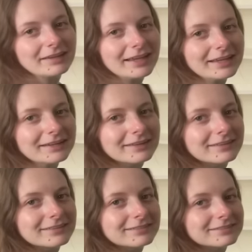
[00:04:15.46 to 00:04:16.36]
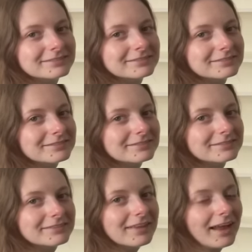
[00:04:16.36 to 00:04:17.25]
like
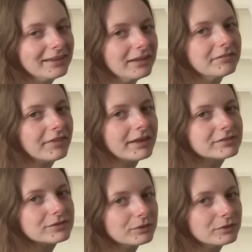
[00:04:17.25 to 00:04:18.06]
I love that so